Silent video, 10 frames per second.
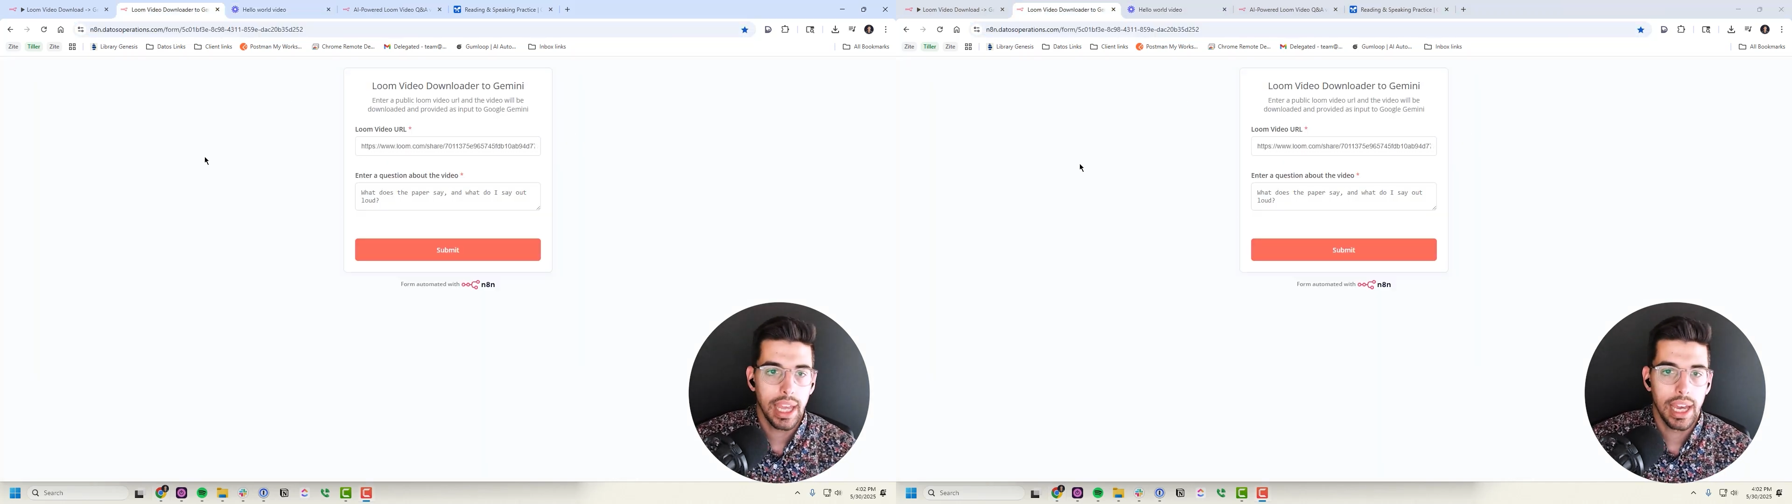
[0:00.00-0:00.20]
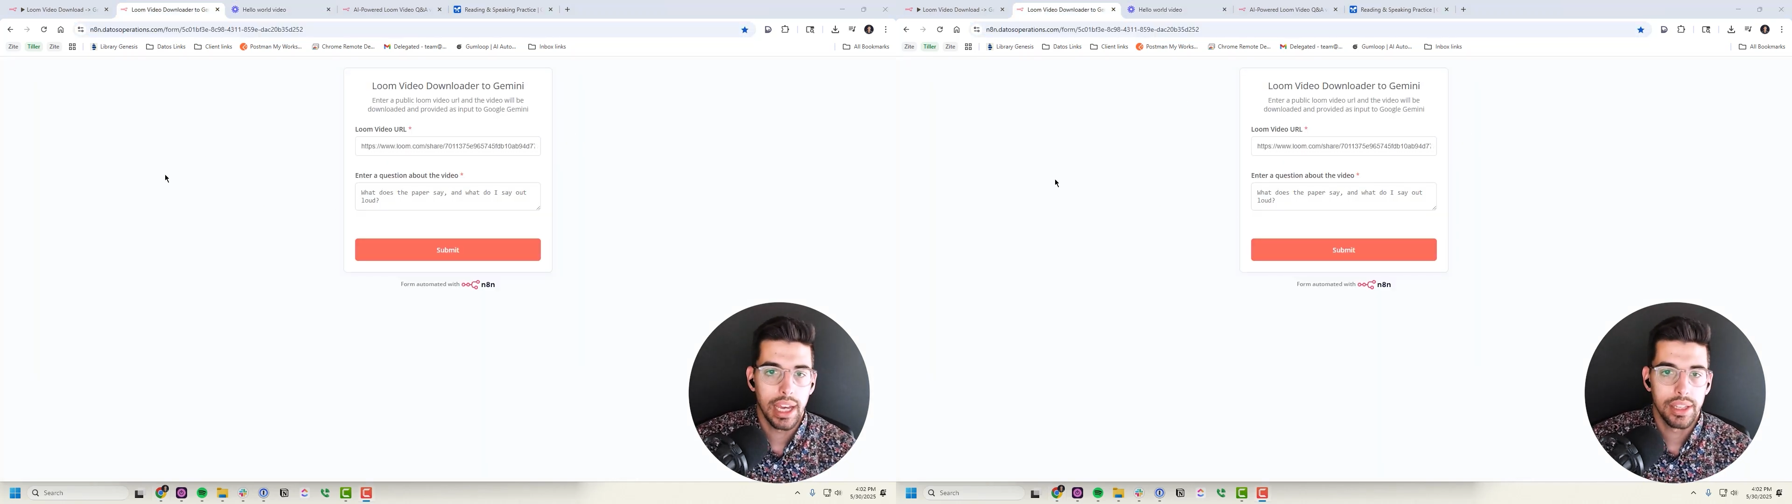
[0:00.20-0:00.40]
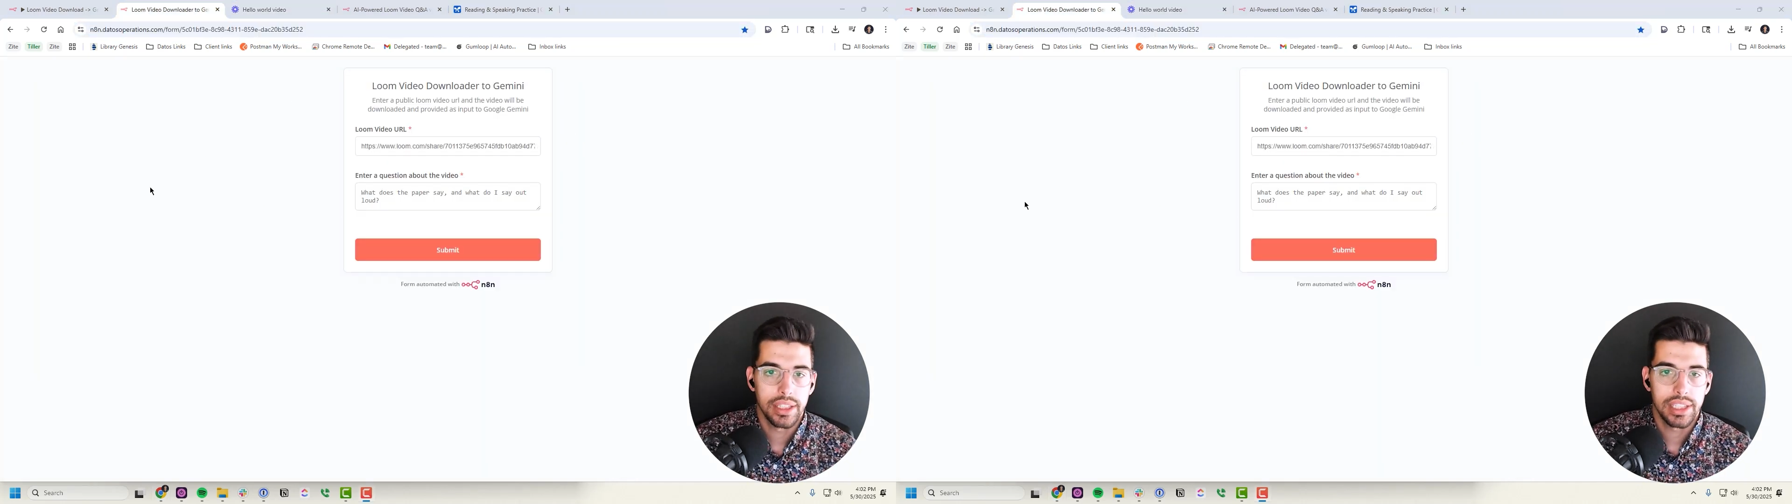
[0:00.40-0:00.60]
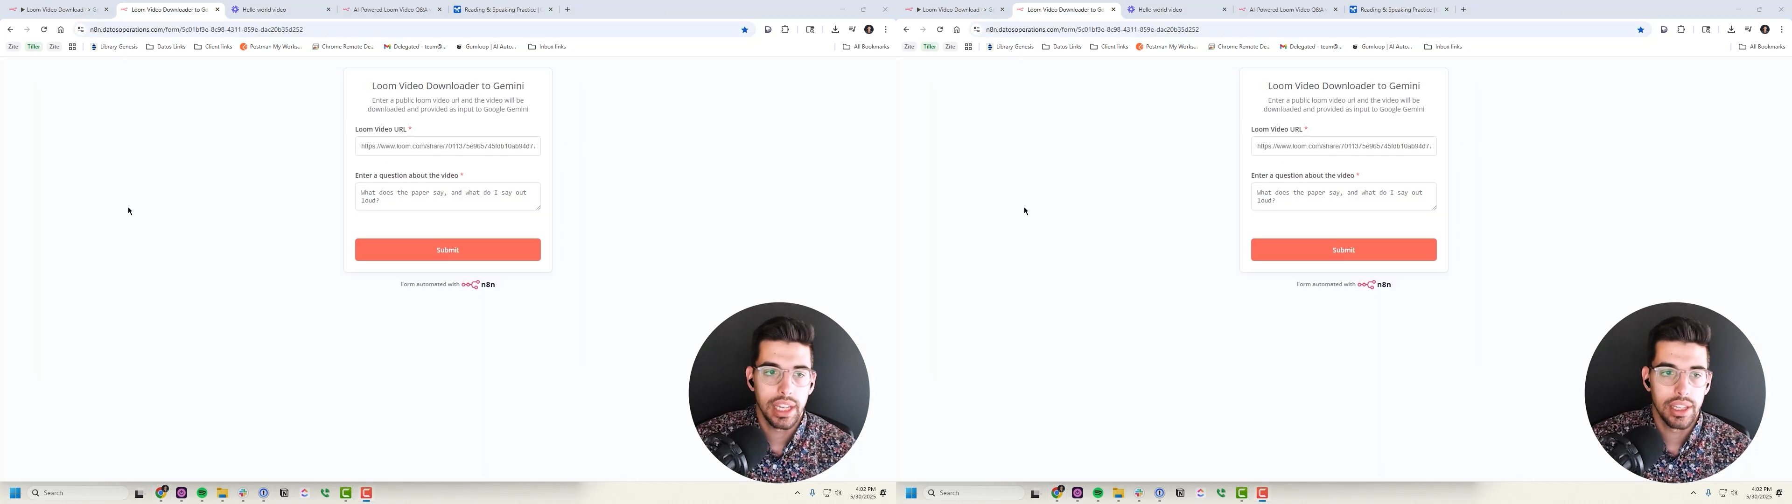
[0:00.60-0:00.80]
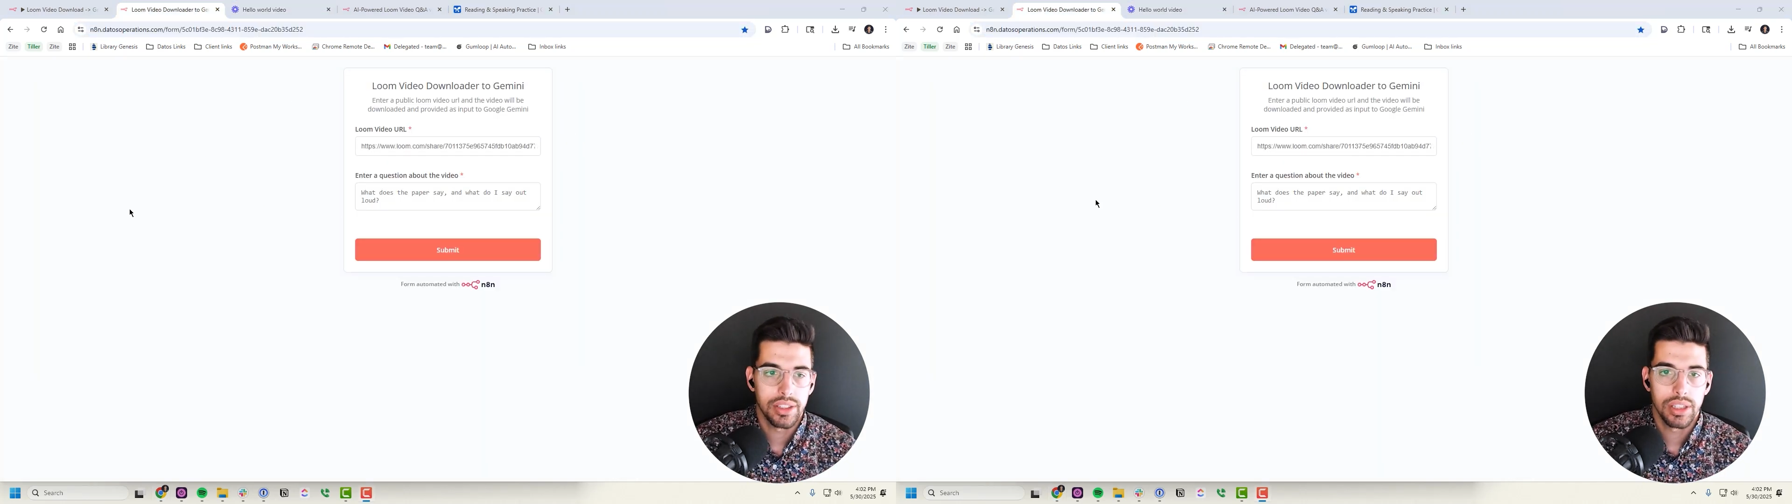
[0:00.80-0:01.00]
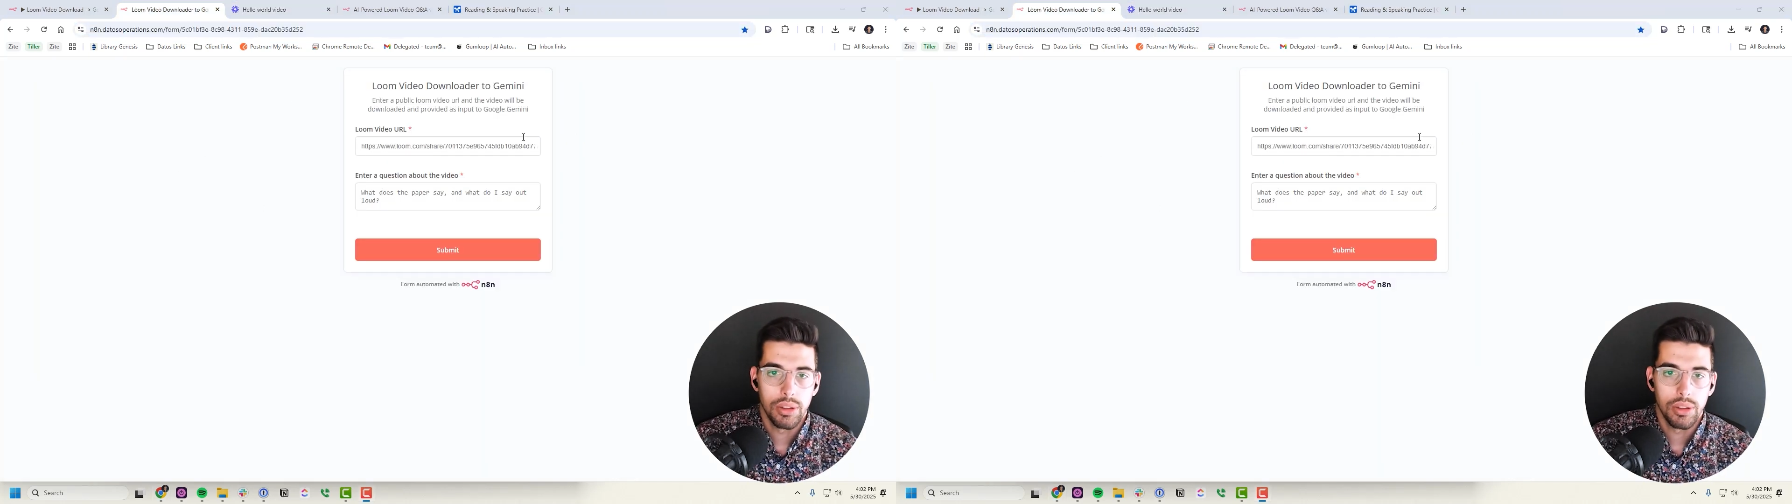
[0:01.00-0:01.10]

and it says